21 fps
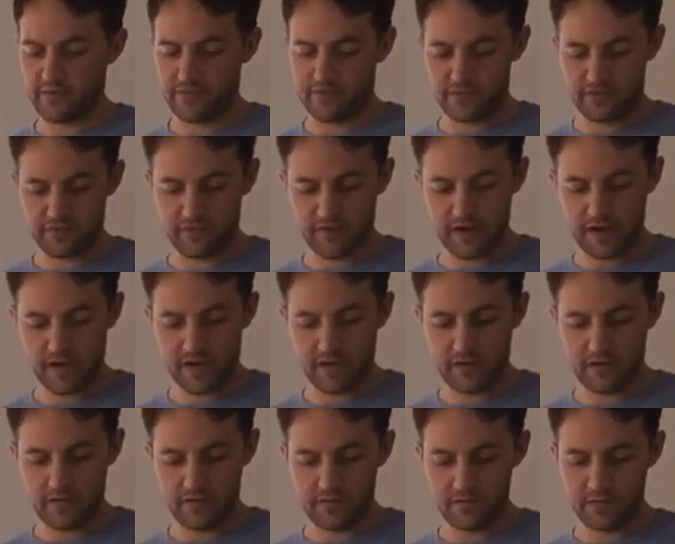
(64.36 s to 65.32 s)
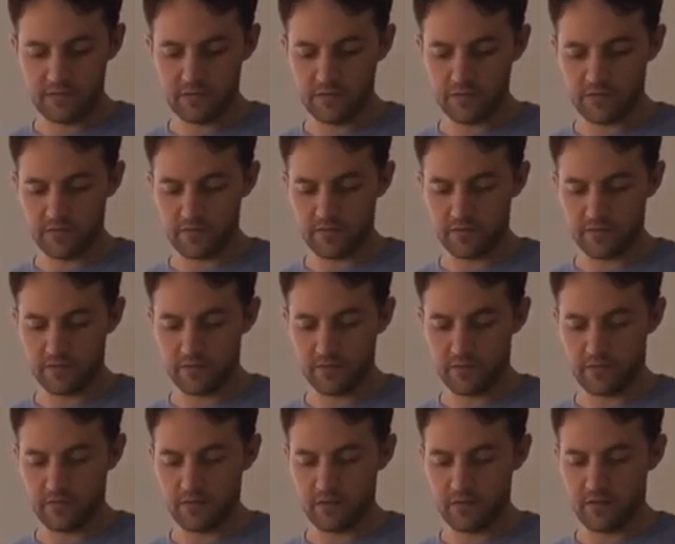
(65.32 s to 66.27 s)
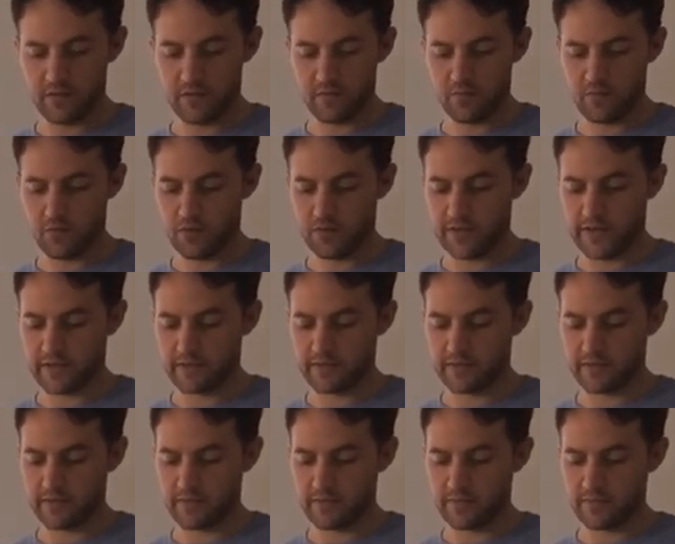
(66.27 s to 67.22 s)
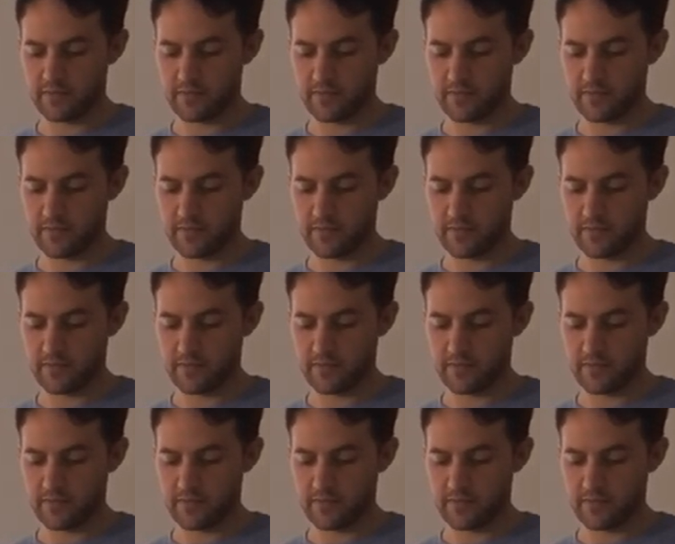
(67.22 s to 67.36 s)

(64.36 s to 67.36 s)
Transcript: on 3 looks more like this.